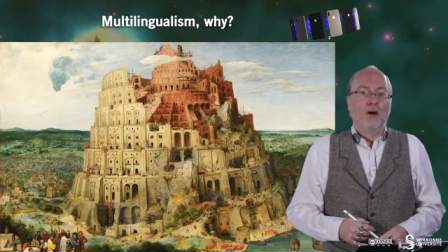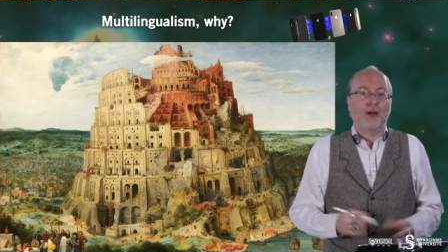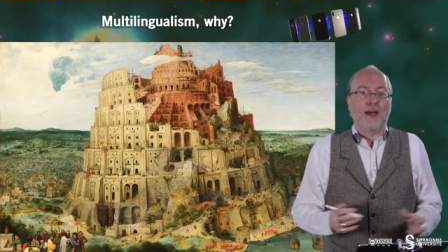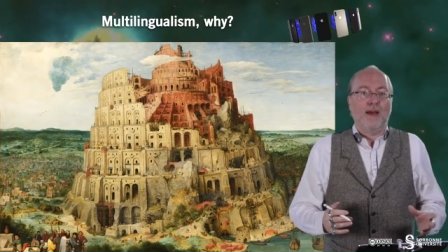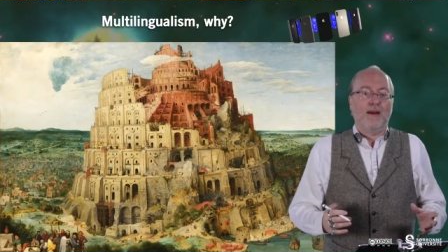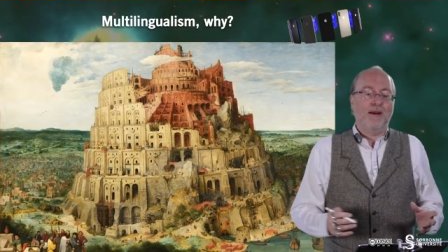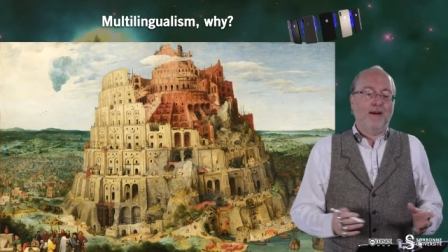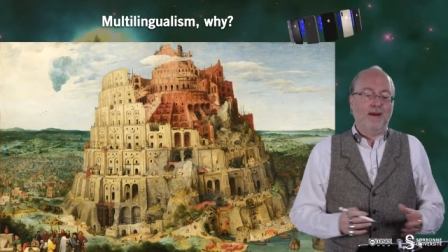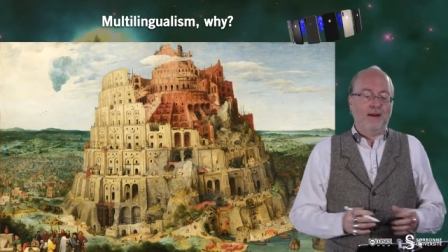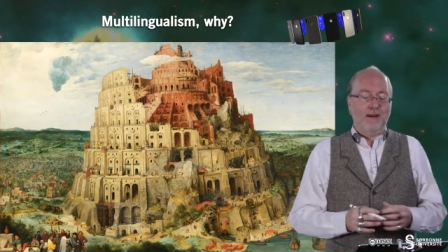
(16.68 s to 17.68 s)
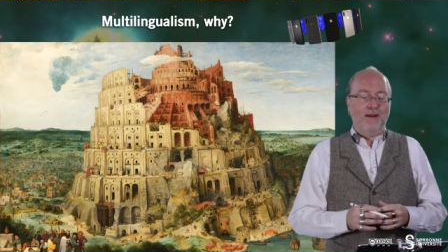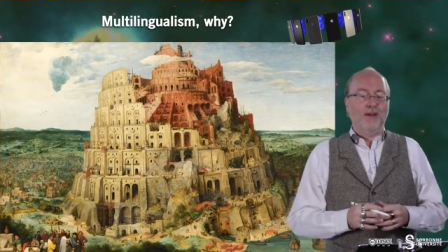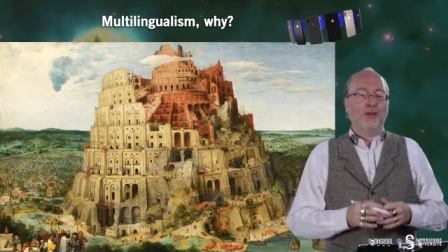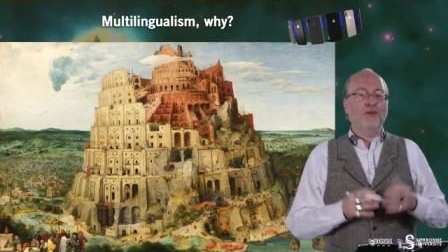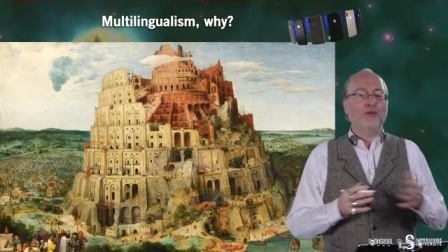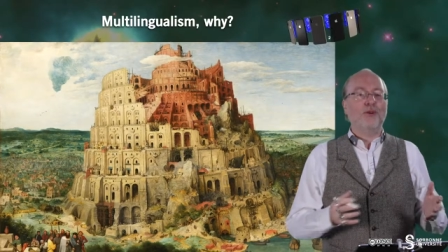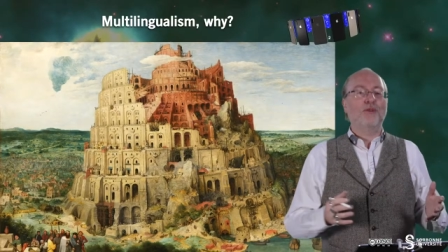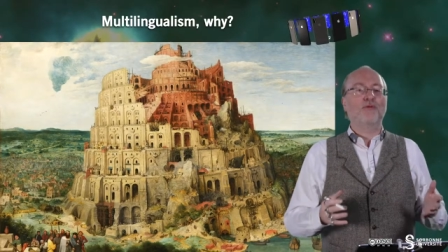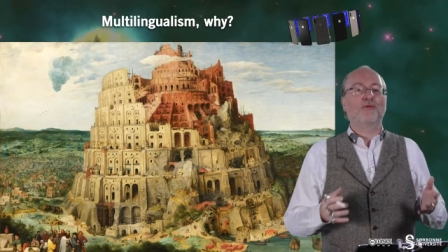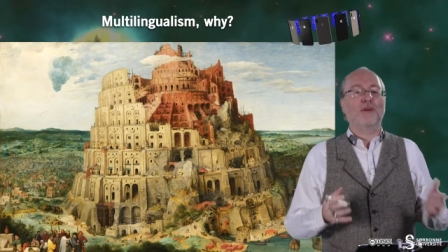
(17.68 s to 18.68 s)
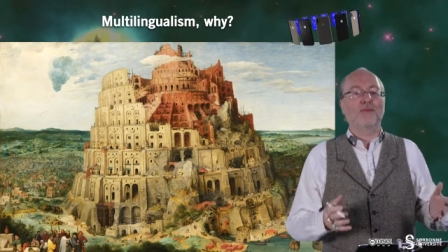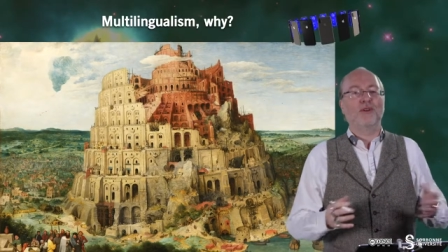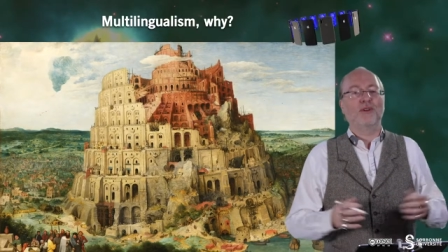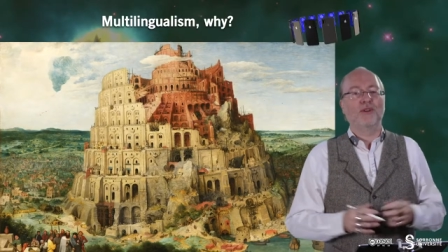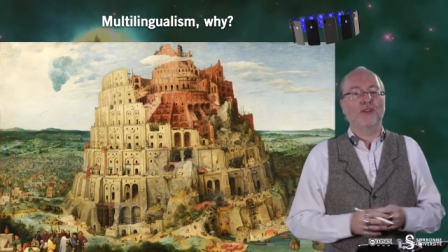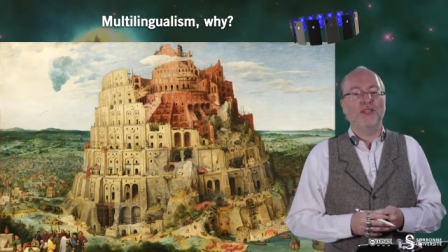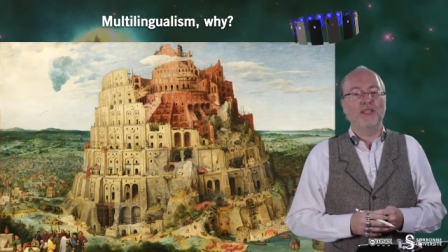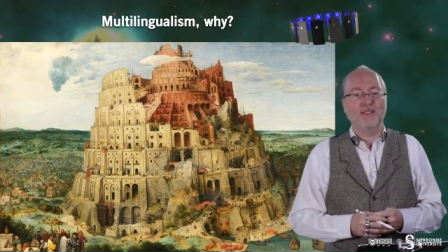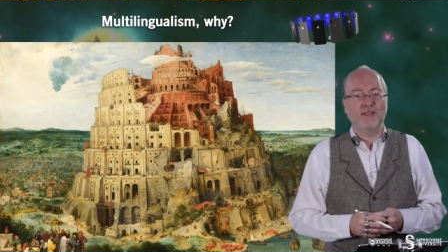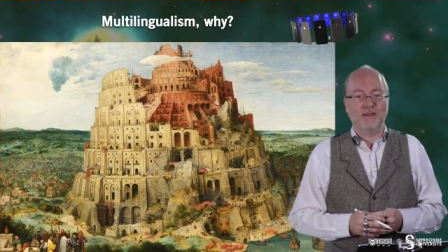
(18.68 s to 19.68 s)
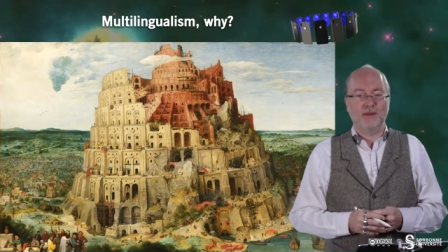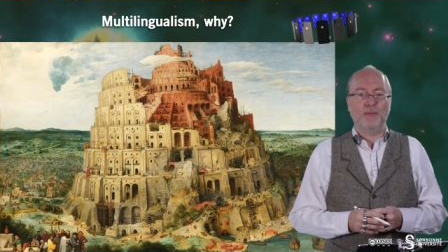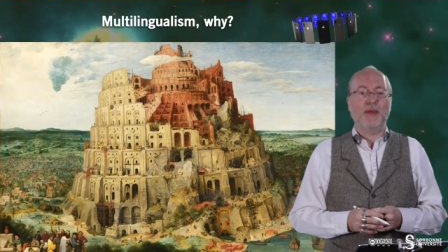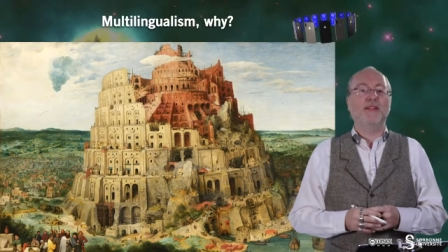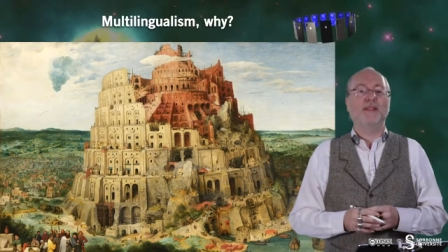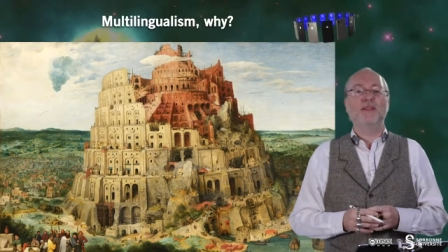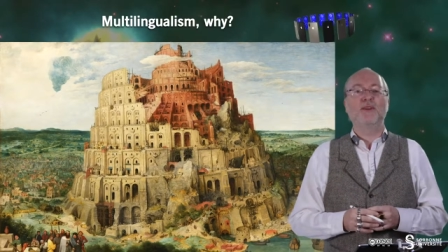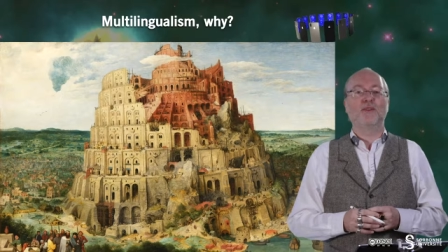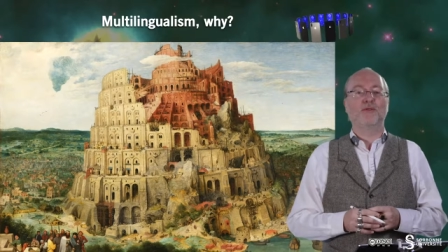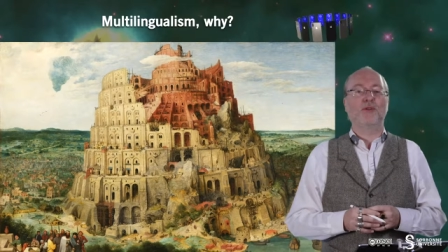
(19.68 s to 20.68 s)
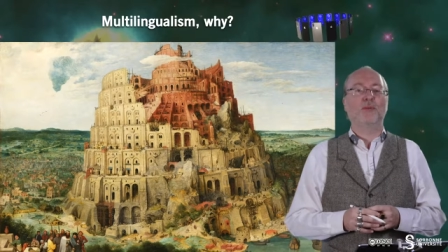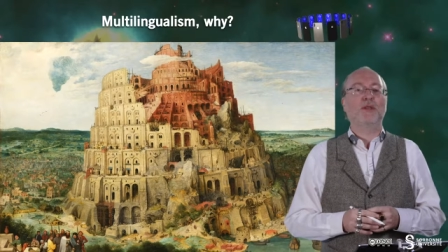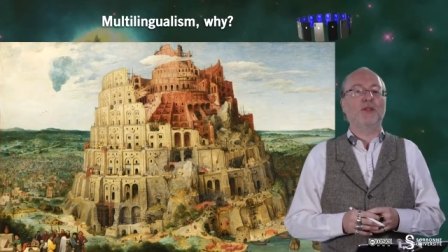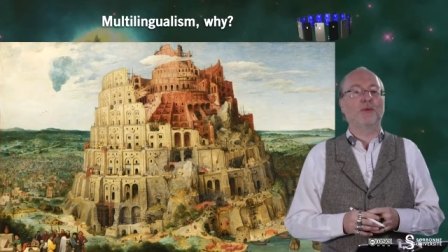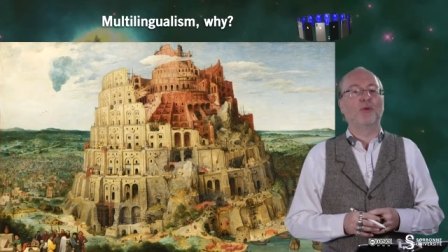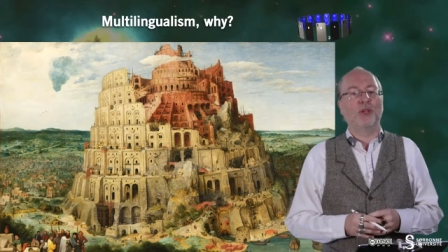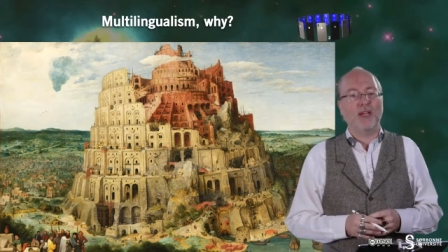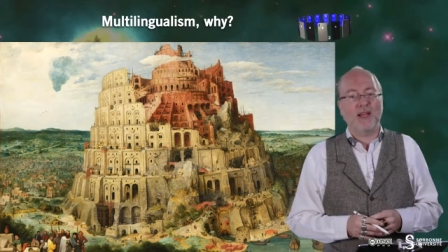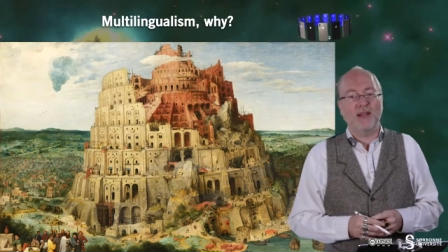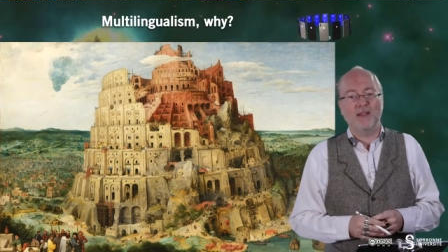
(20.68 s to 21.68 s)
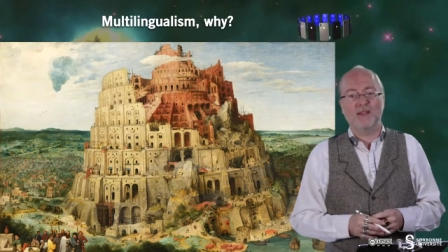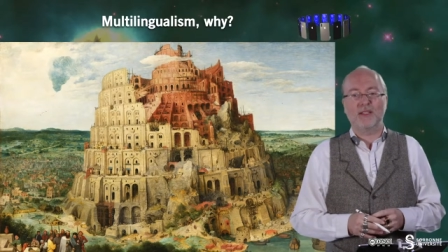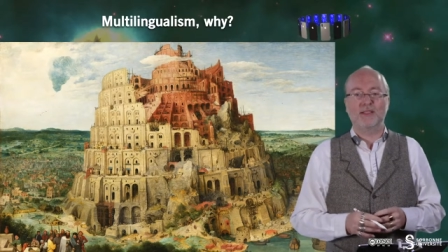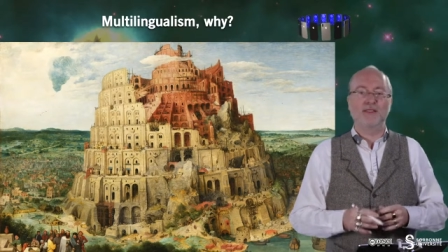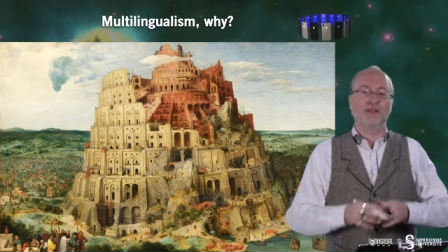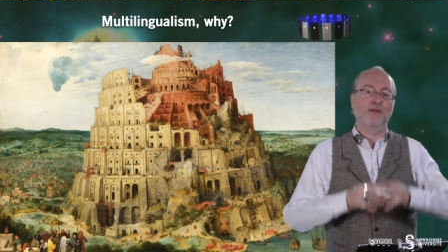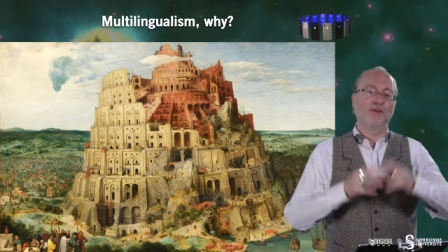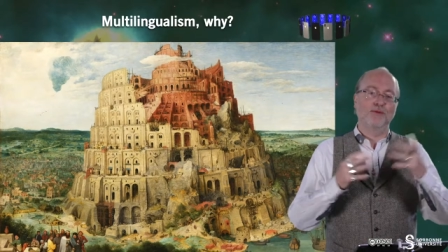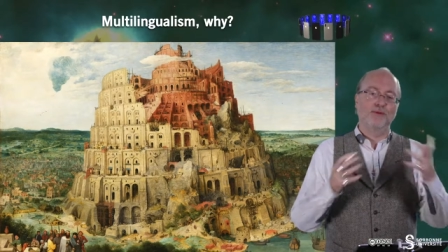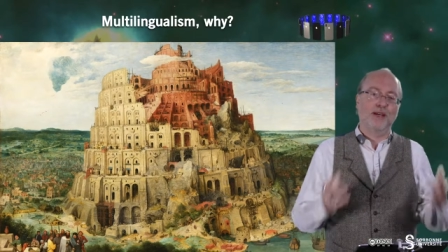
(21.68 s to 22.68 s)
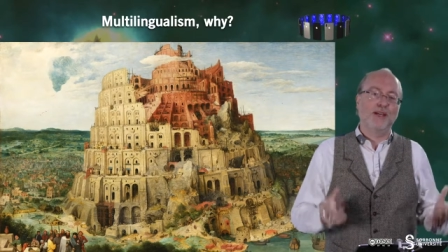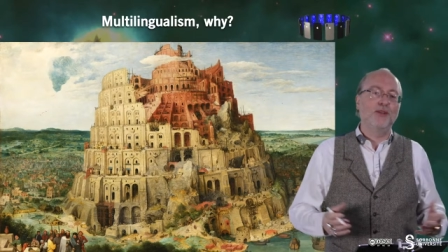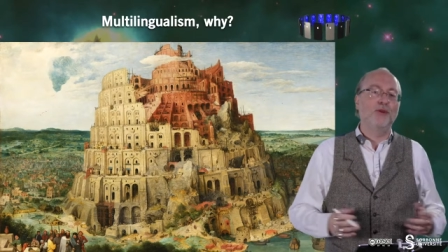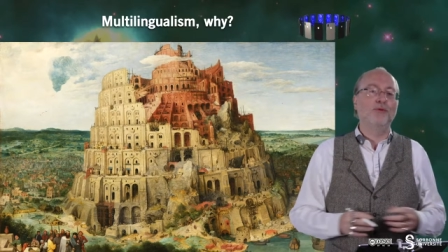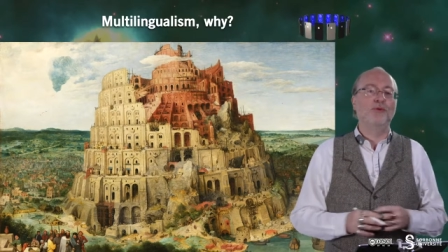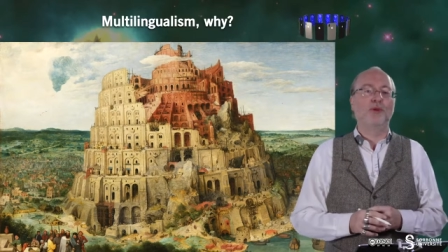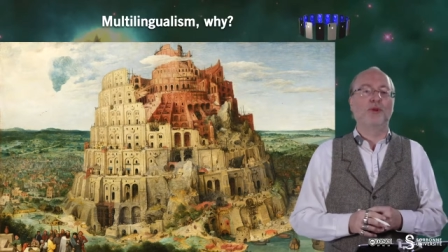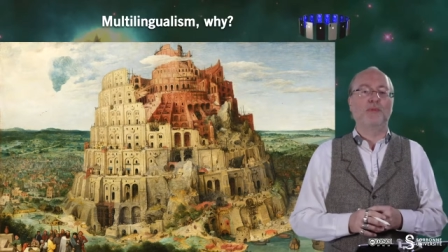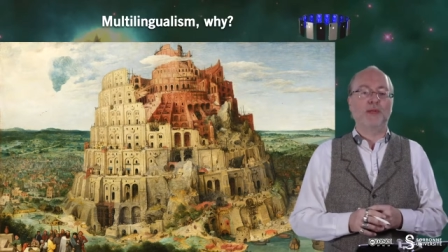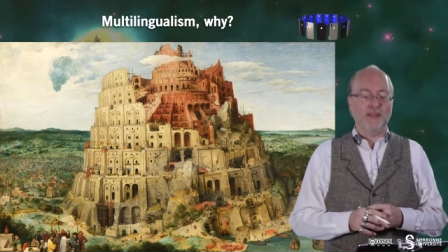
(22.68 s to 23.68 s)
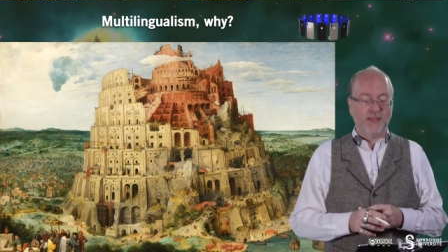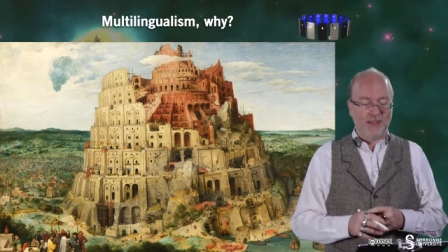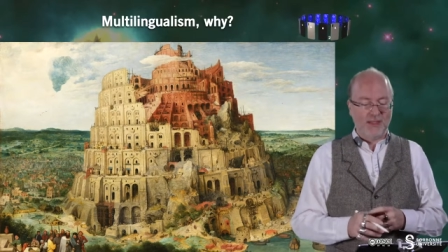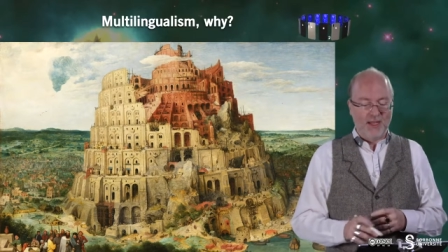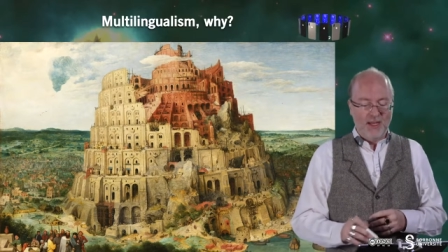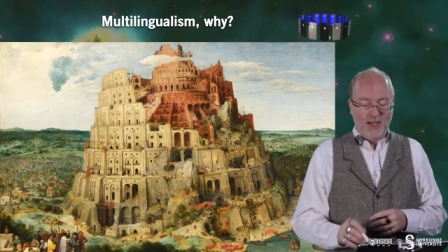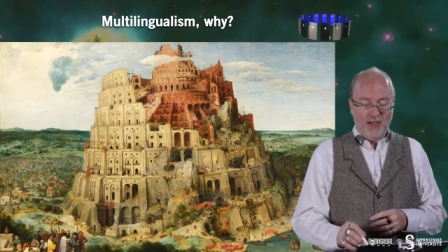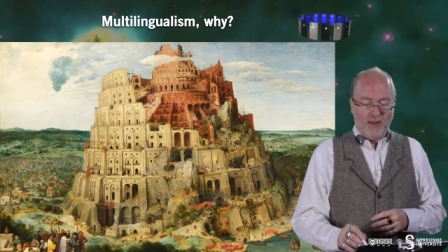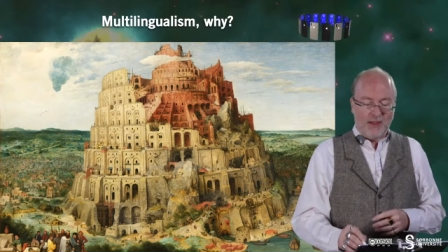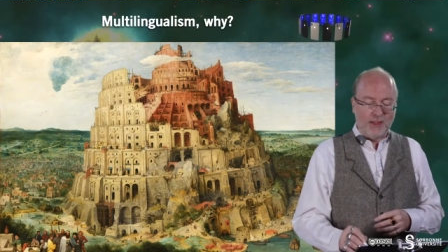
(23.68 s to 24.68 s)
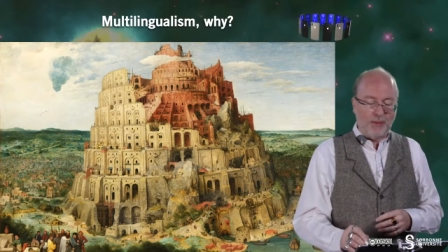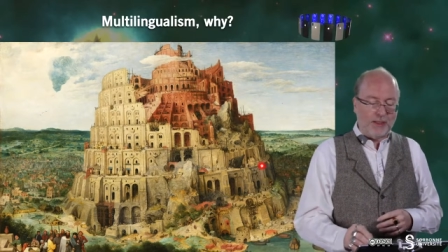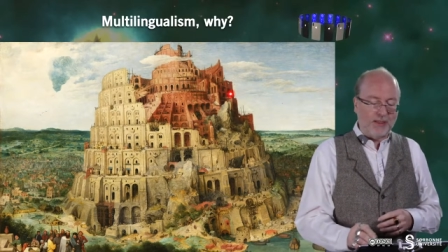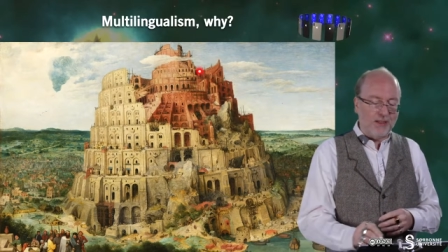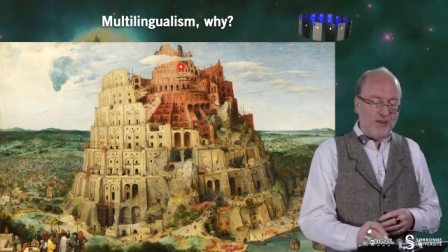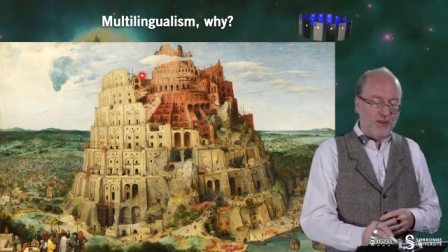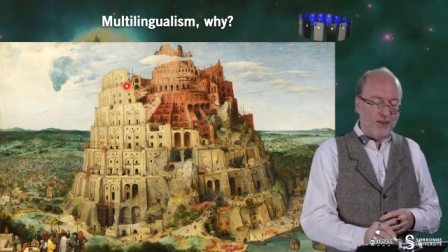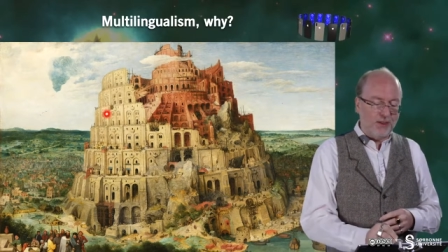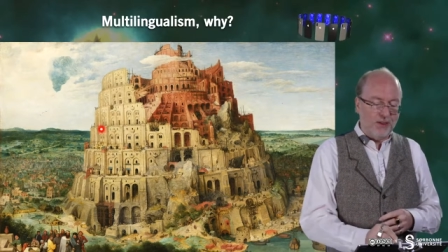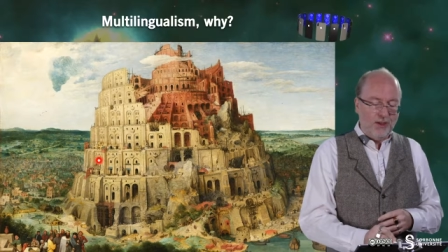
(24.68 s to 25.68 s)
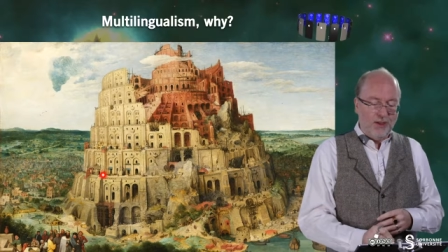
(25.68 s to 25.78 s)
Okay, uh, you know from uh, this uh, painting of uh, Peter Bruegel, that is a very known uh, painting, that represents uh,